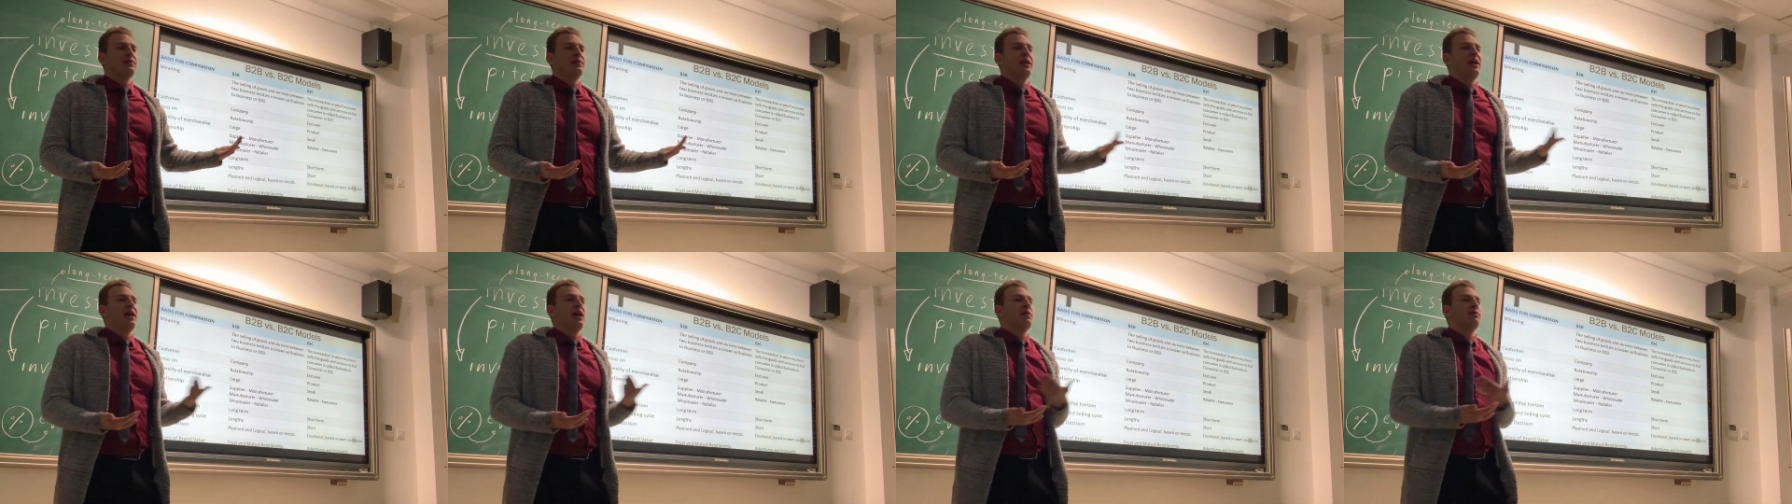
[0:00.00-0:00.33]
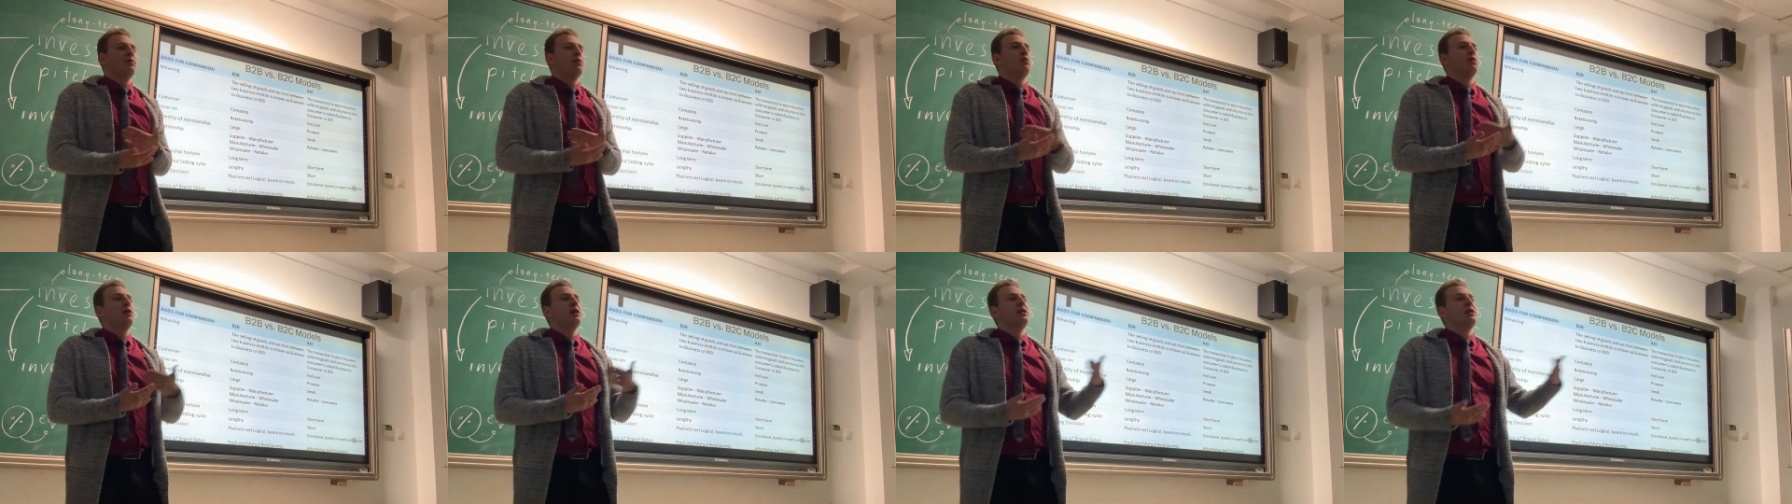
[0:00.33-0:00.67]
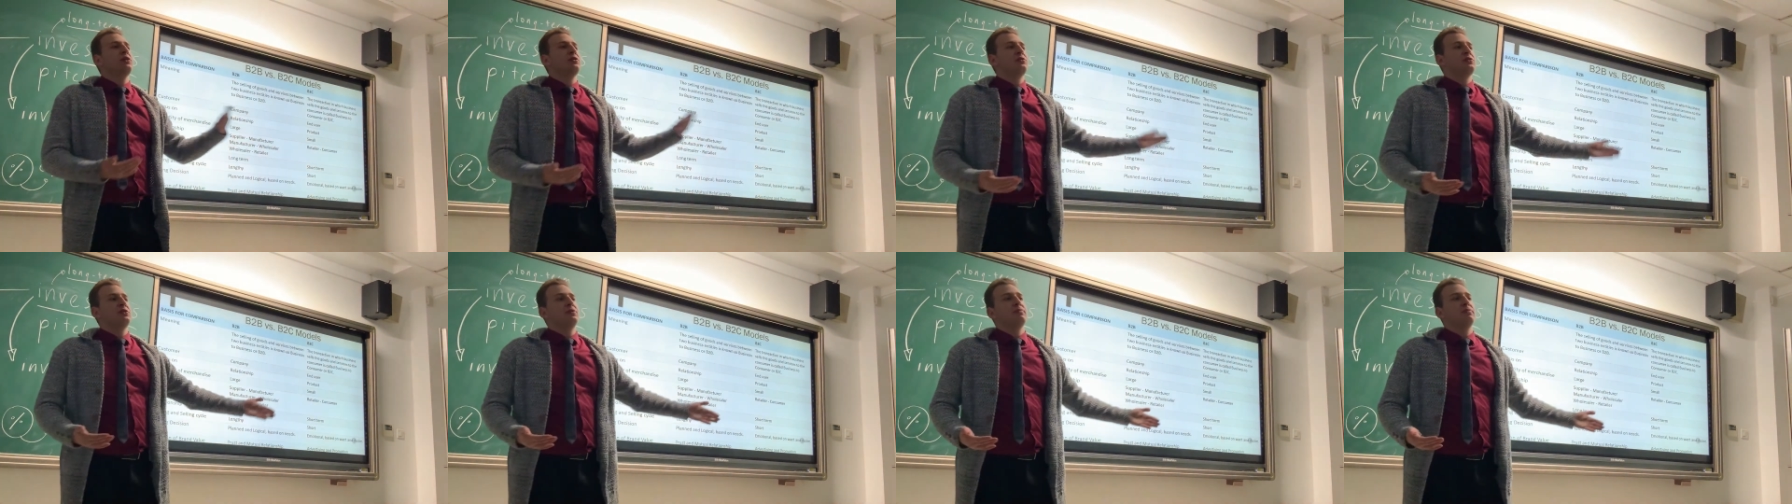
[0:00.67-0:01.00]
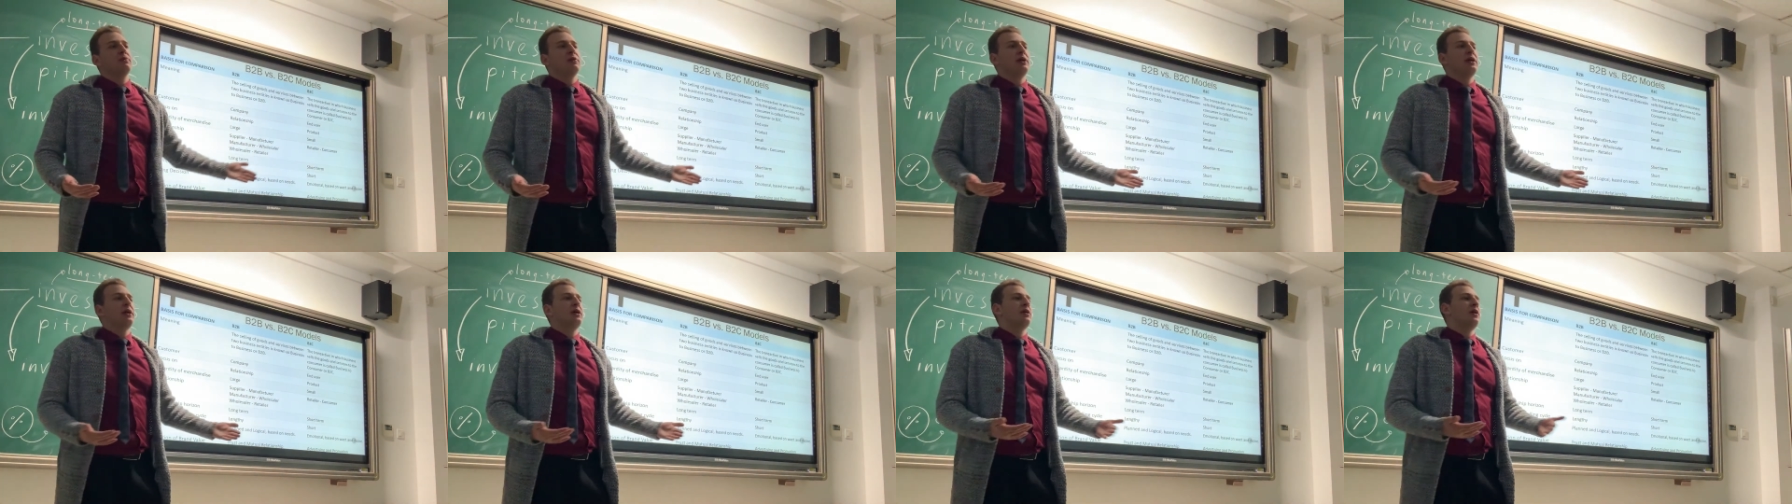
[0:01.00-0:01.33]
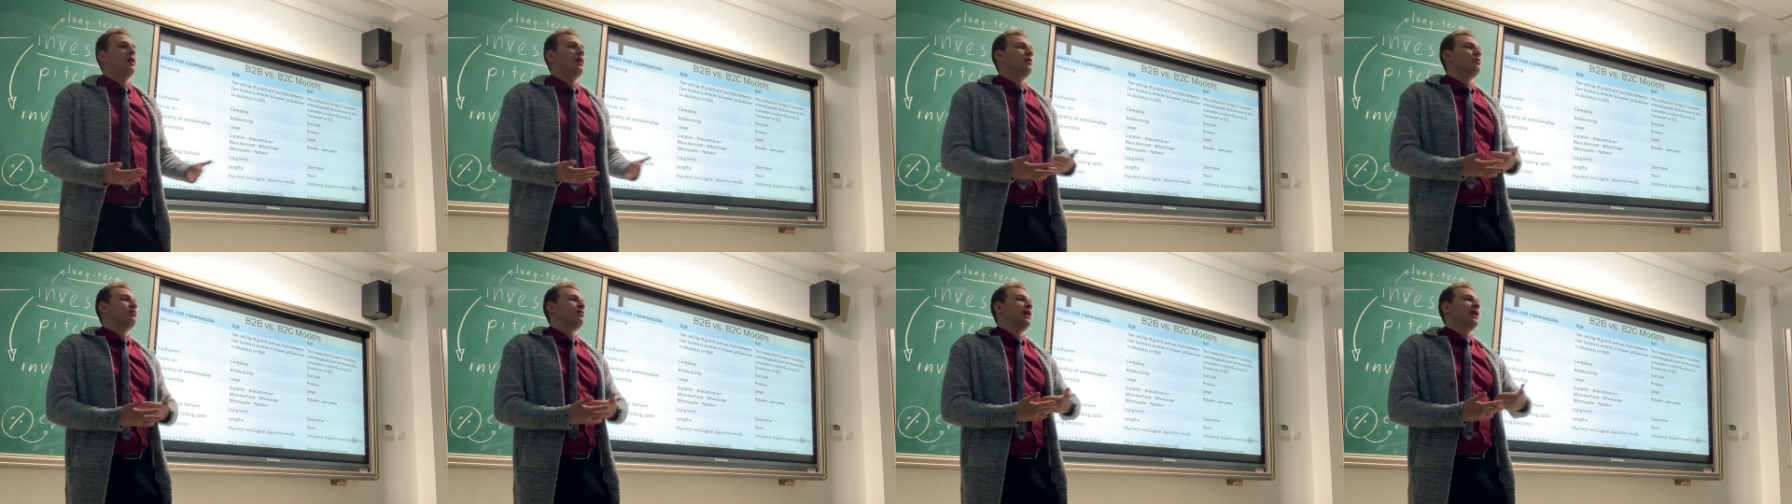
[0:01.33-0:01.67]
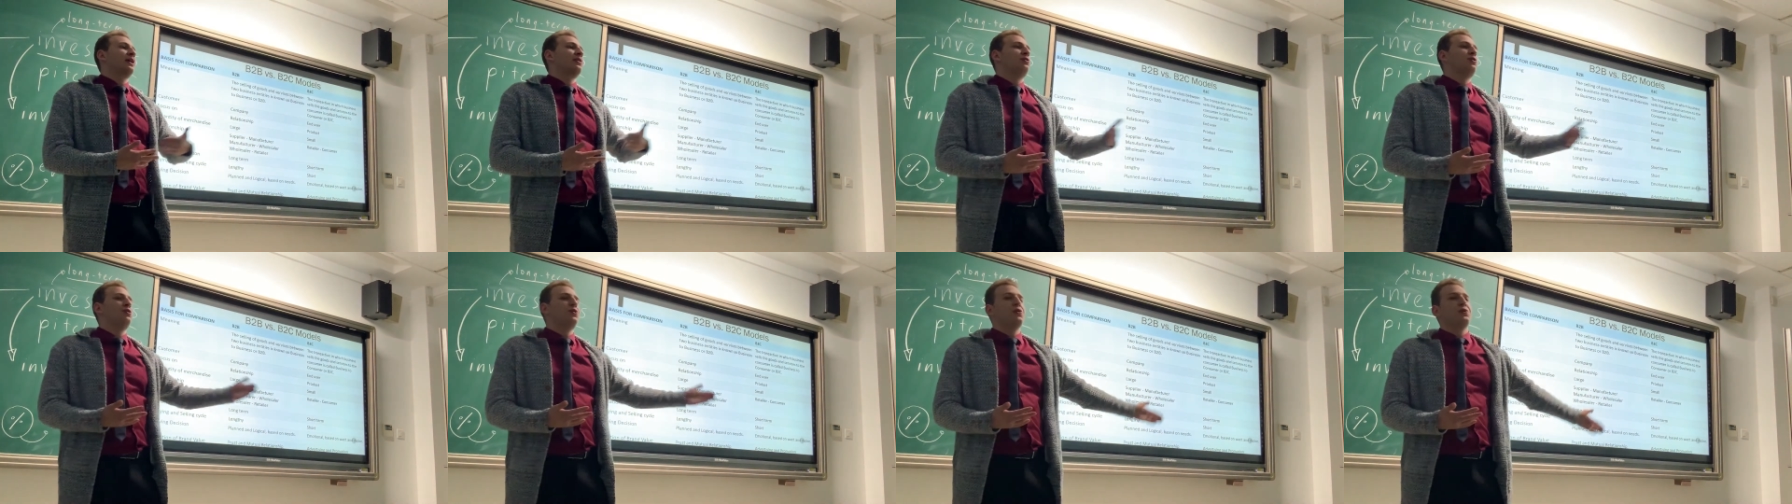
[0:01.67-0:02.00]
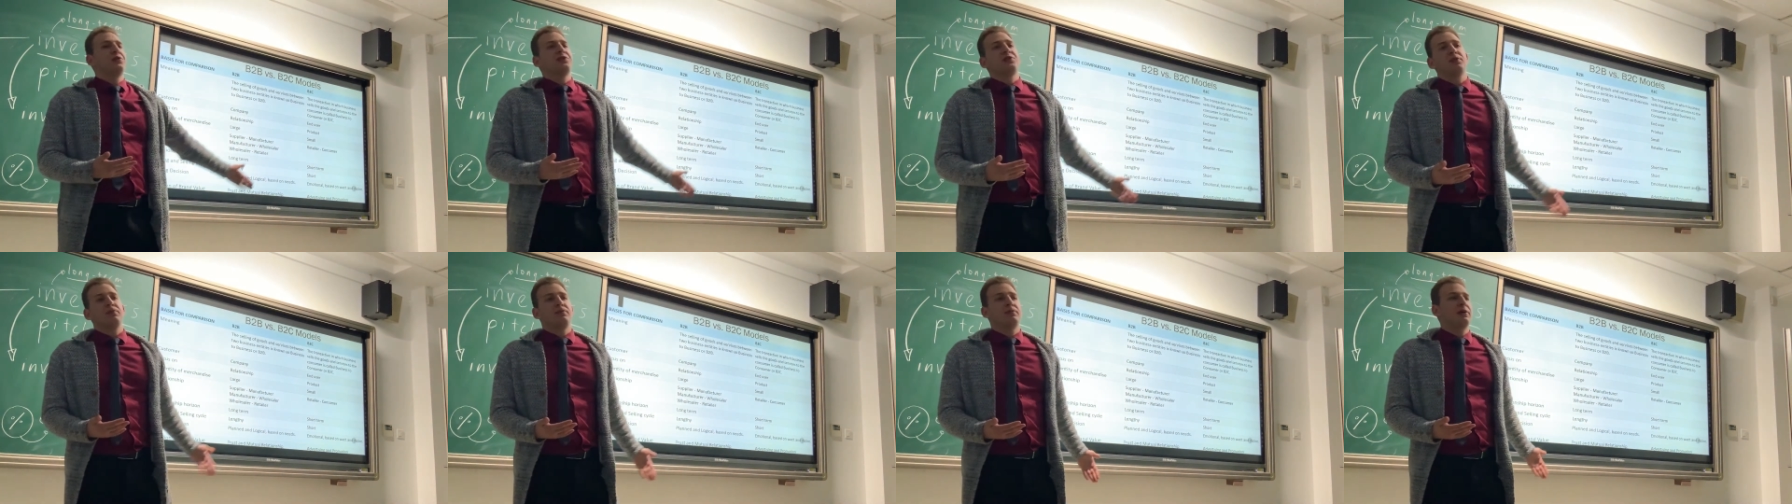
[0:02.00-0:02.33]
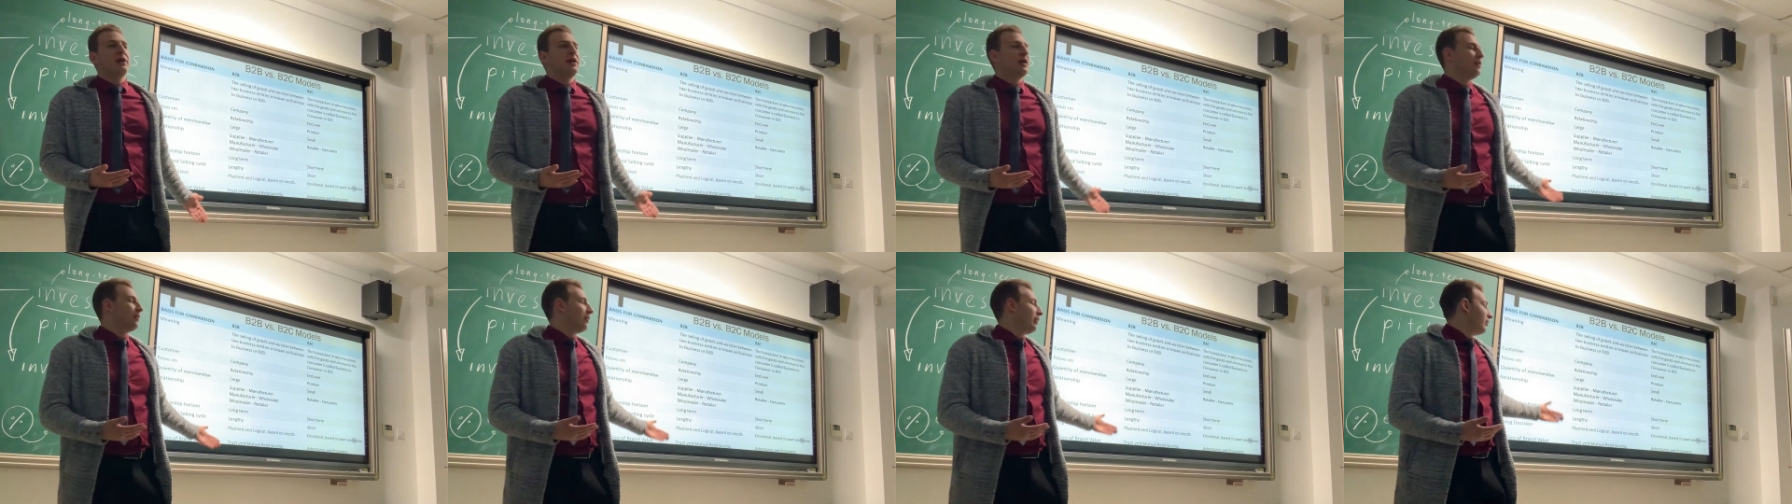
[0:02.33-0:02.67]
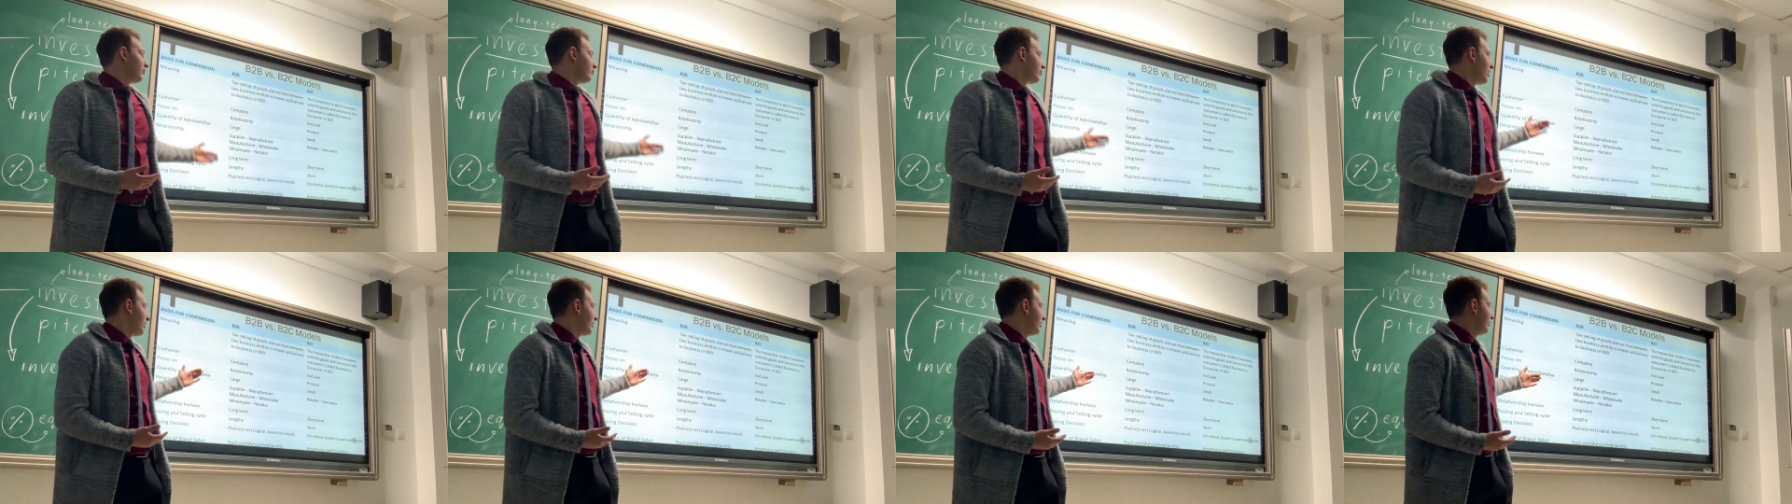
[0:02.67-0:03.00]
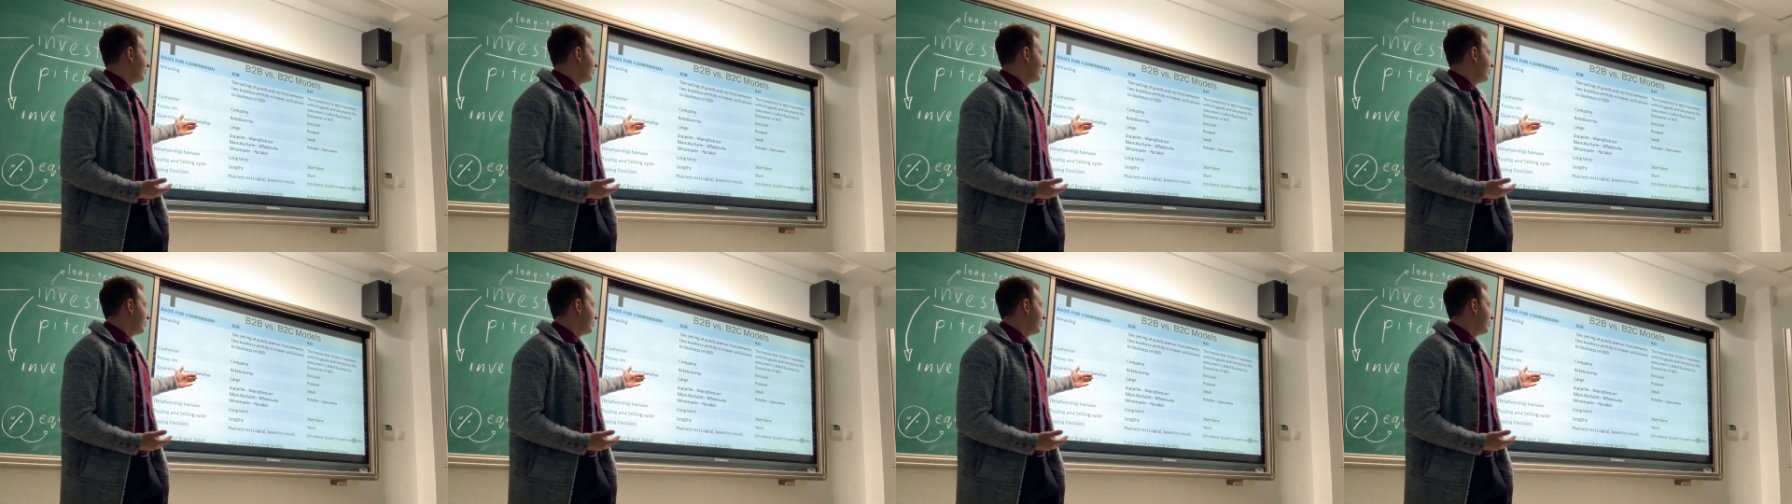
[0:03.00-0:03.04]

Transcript: They have a one-year supply contract, two-year supply contract,